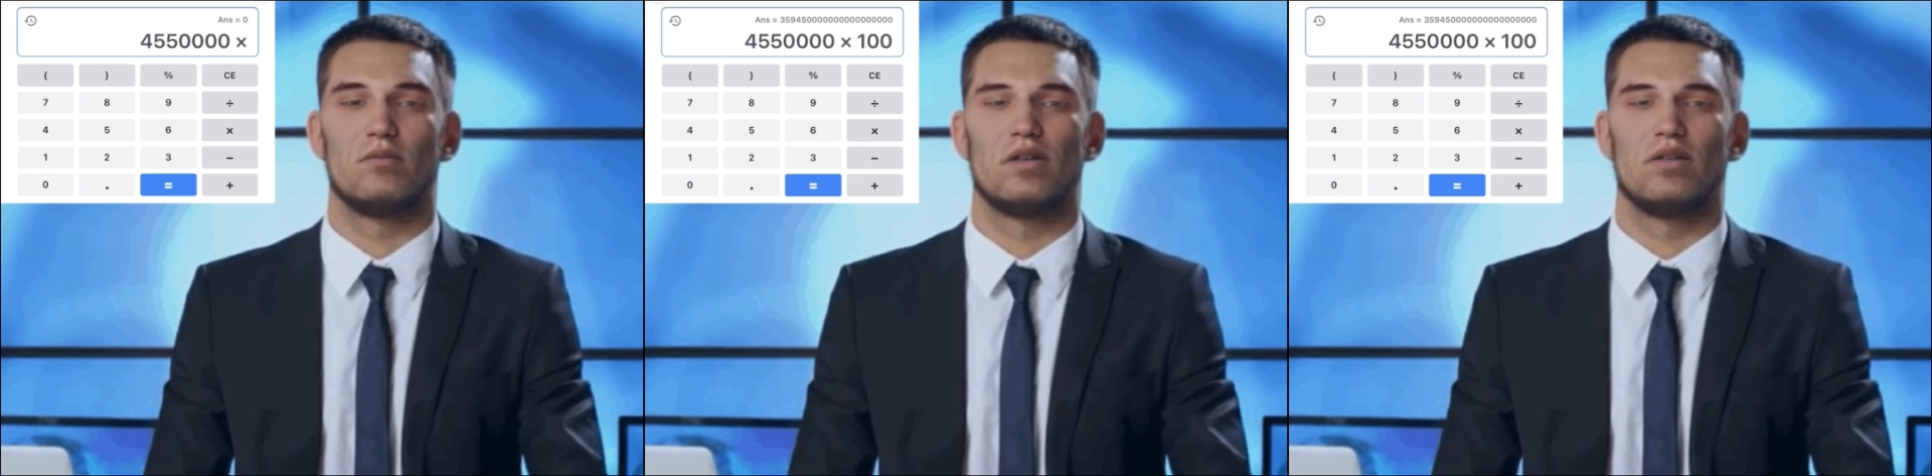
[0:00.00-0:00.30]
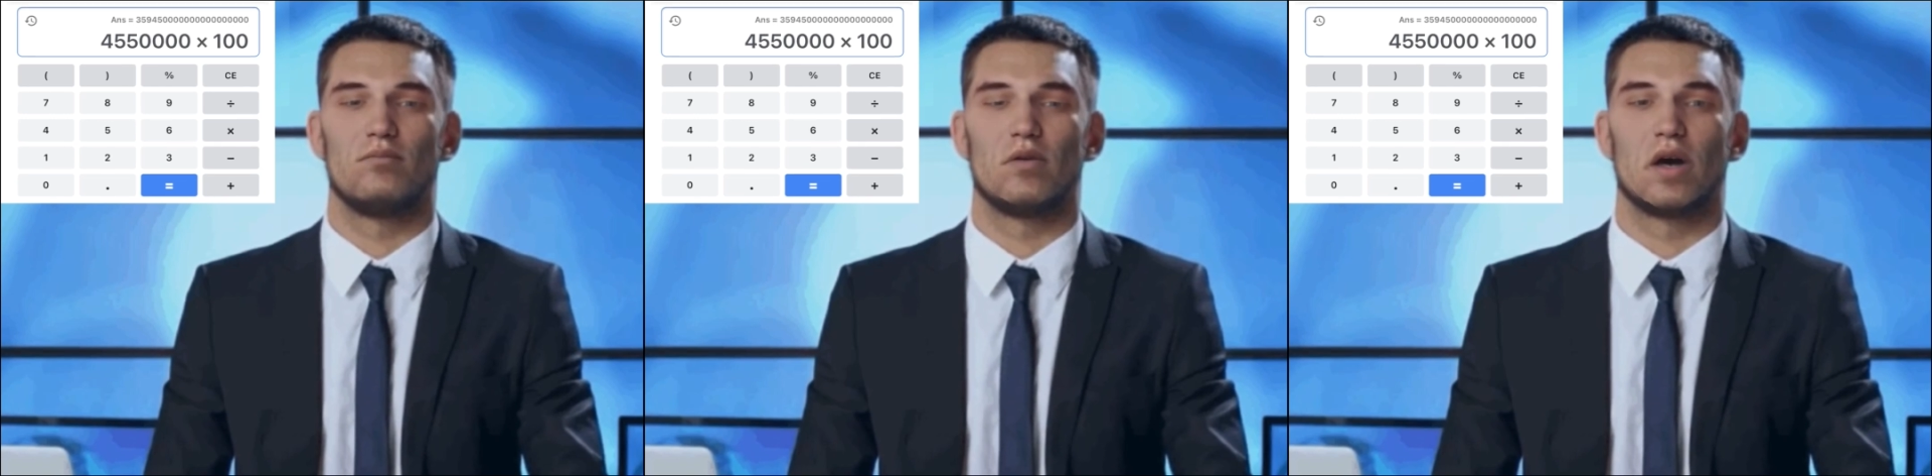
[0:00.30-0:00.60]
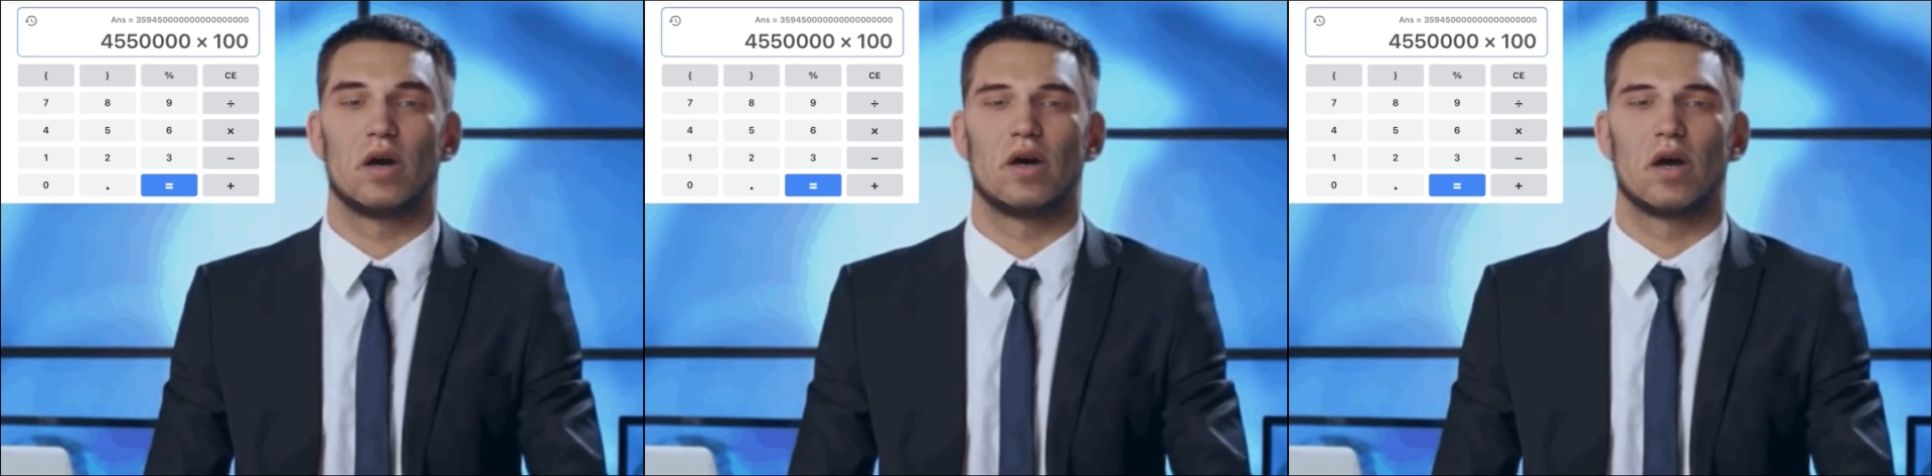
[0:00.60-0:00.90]
million
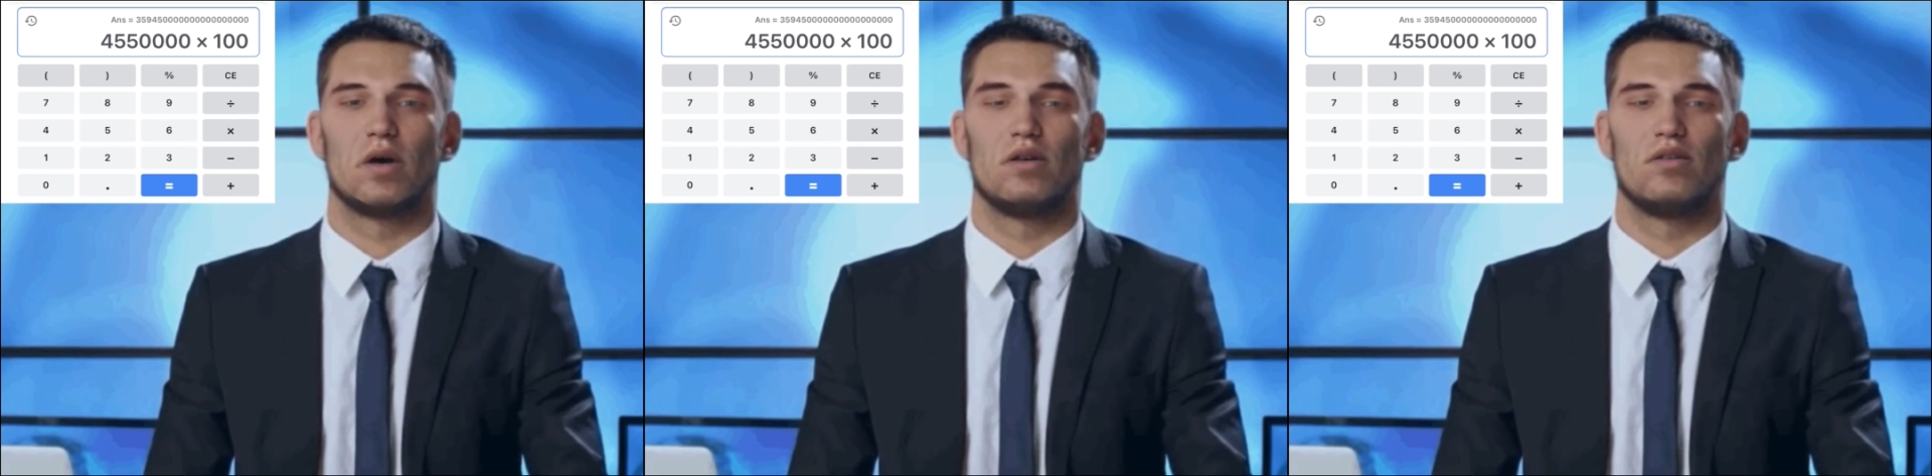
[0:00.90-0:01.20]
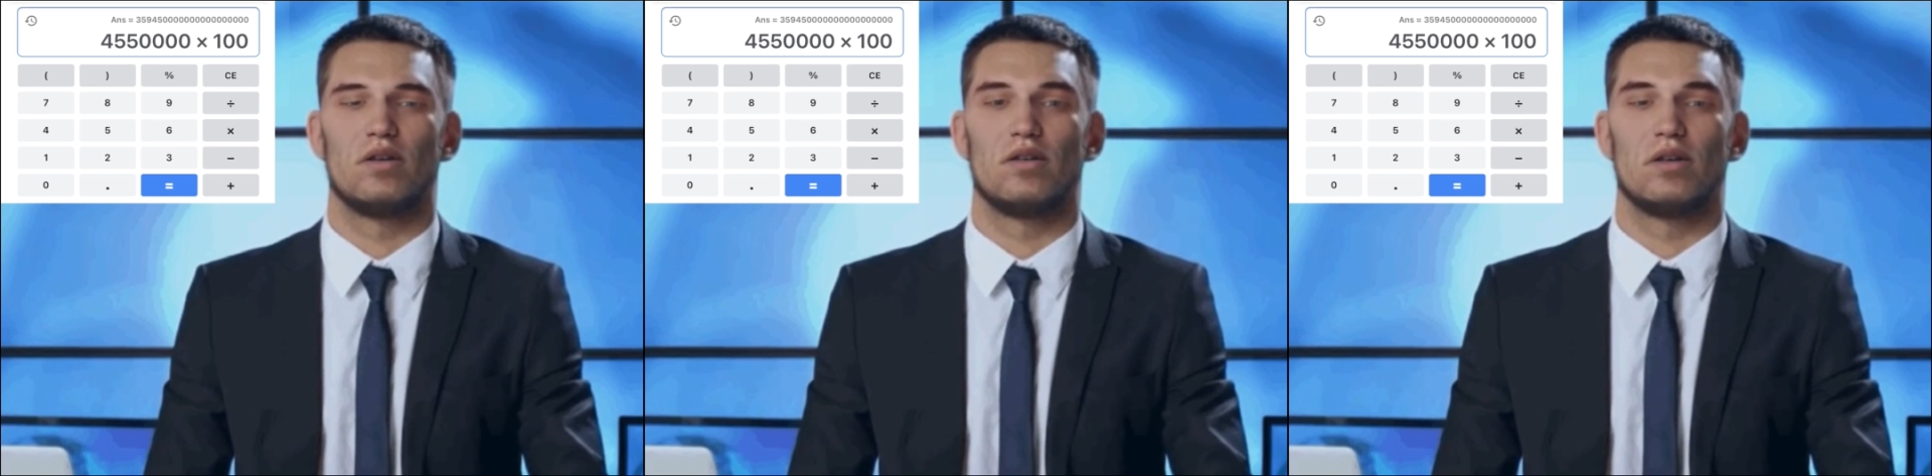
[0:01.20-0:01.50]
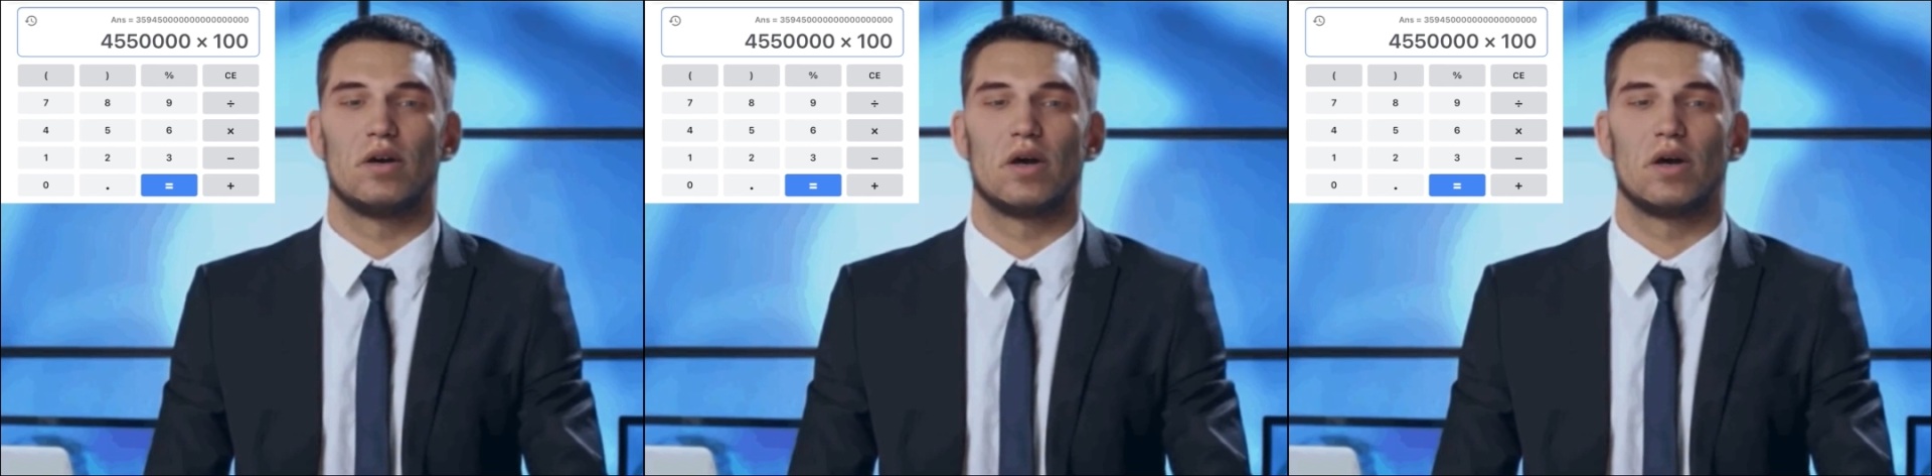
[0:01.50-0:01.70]
by 100